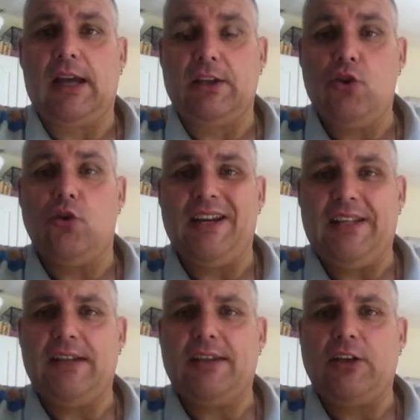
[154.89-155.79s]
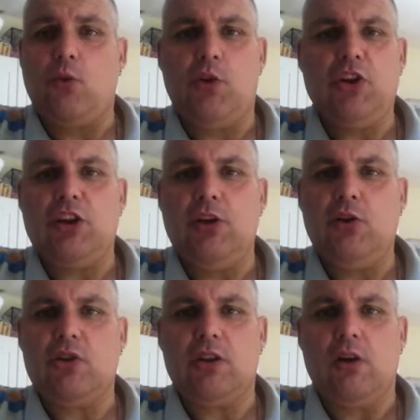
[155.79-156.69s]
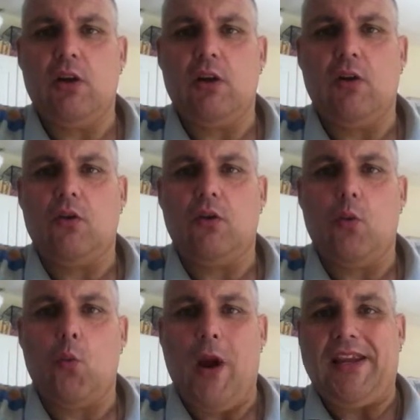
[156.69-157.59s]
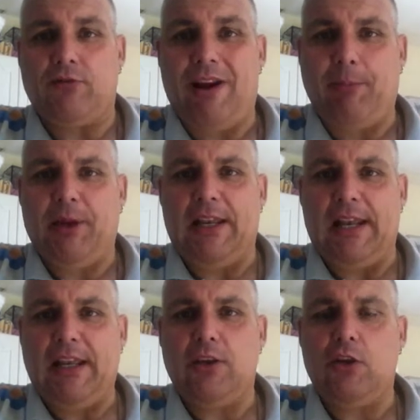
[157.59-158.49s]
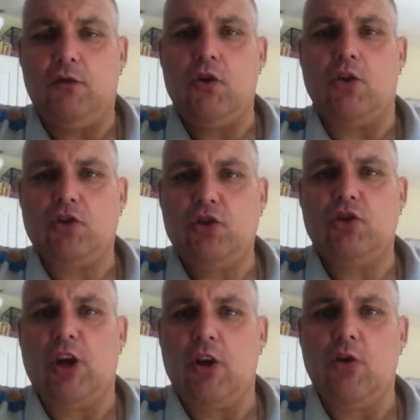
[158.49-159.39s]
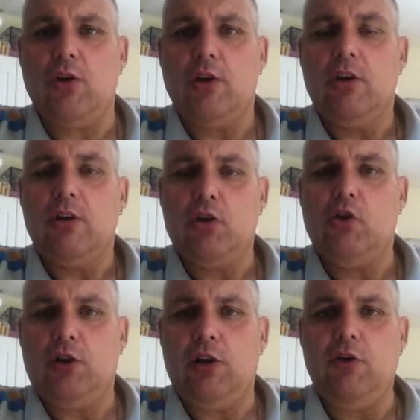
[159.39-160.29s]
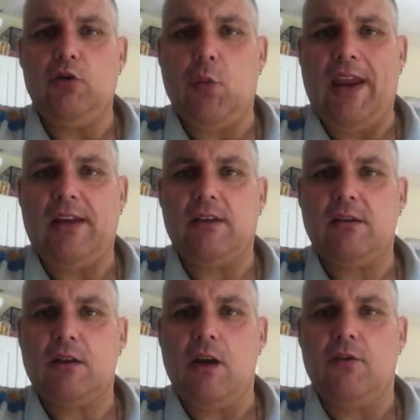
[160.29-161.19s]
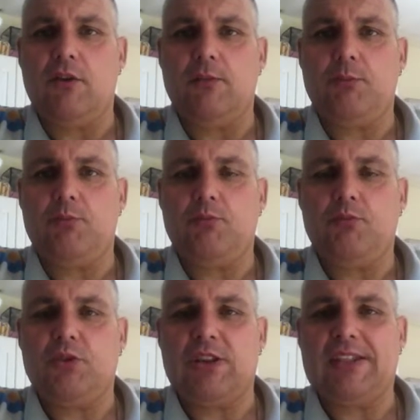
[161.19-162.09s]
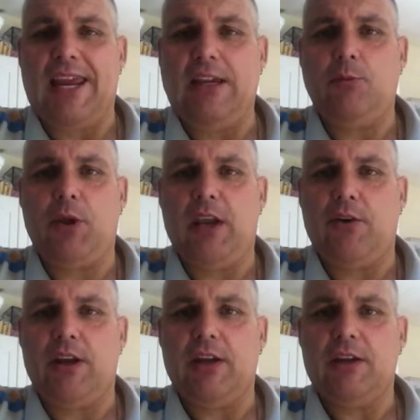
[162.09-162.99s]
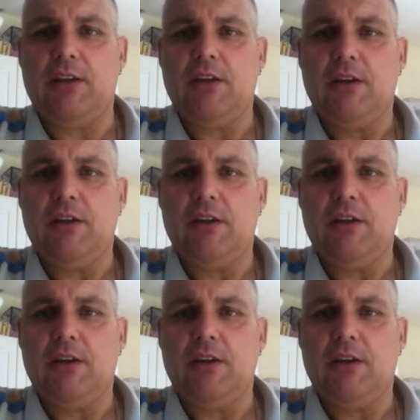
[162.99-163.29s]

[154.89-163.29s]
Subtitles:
and they don't want you to lose weight rapidly. You've got to show you can lose weight over a sustained period,